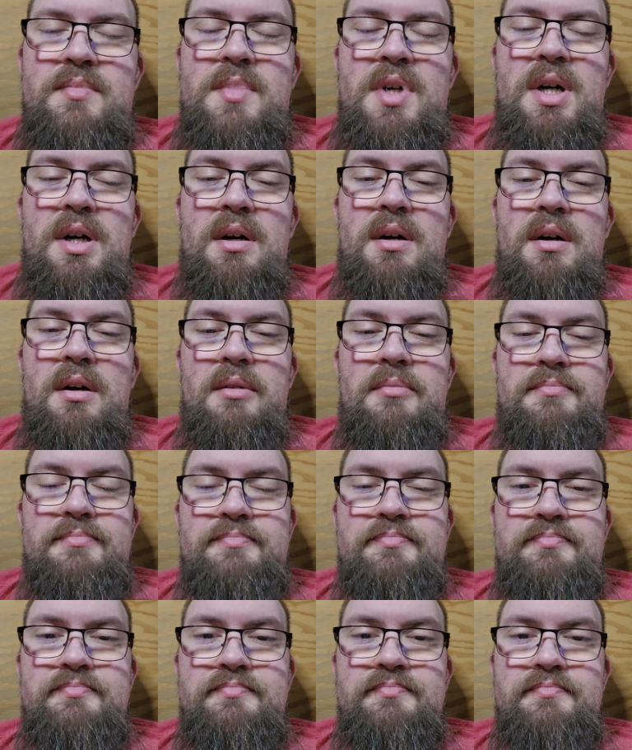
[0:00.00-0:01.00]

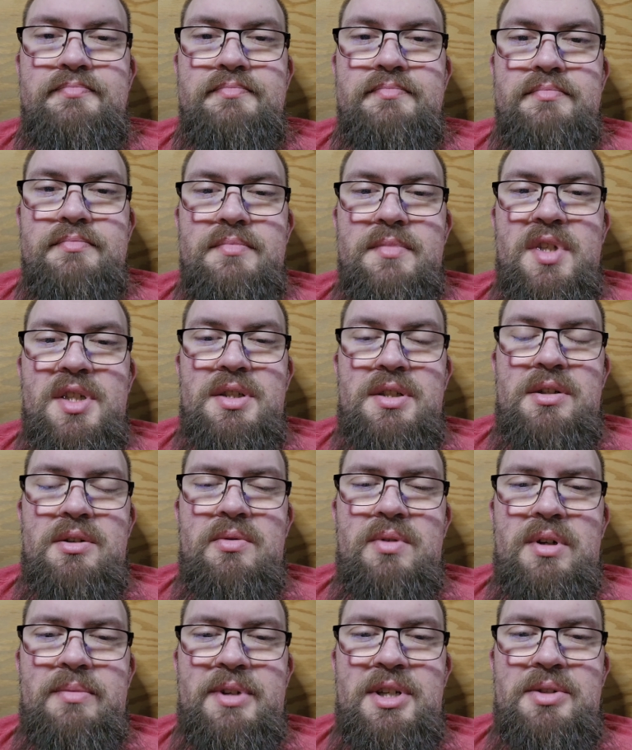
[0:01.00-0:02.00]
Because you don't
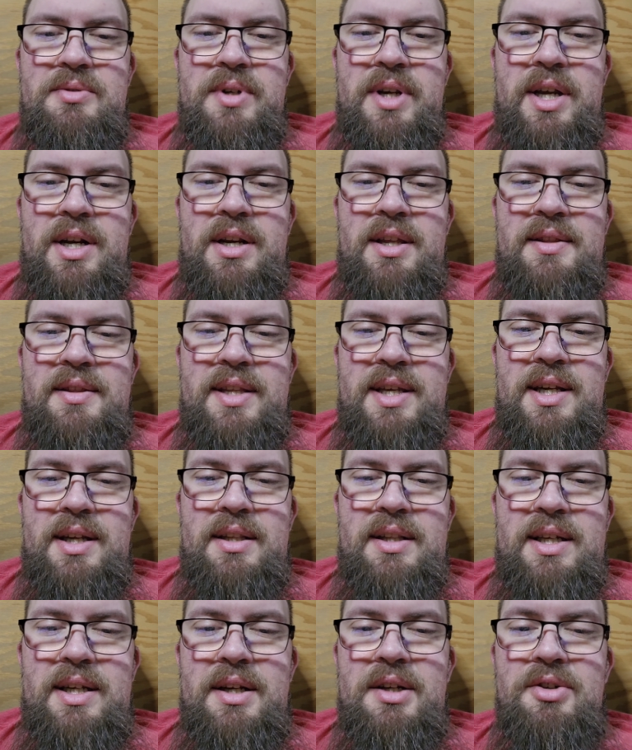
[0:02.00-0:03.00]
want to be doing anything
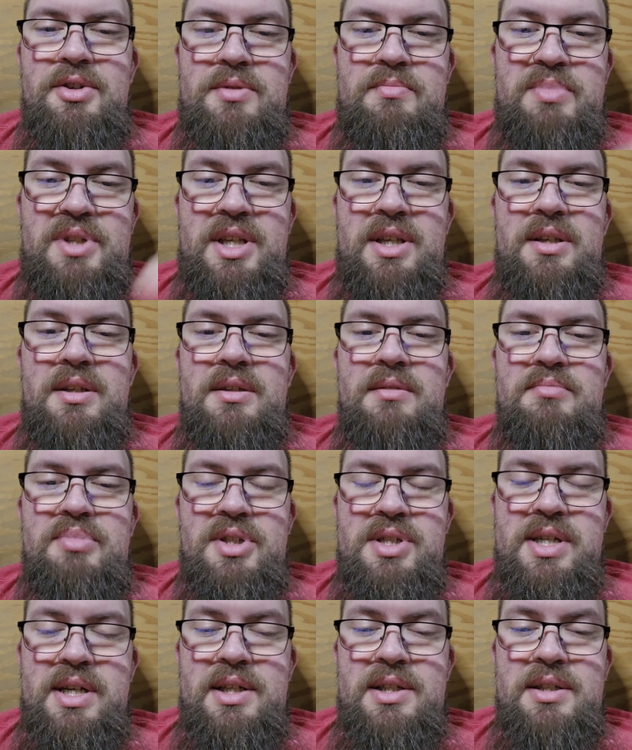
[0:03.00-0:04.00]
that could be
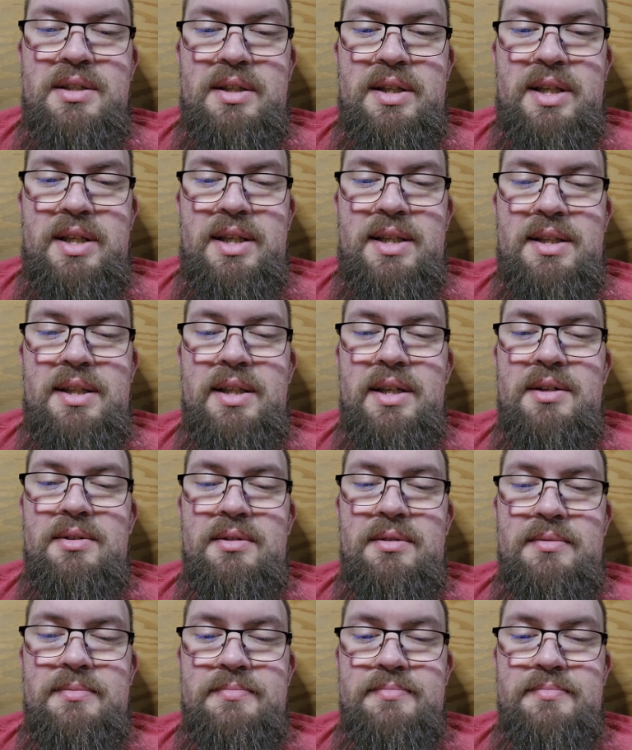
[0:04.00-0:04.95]
potentially illegal.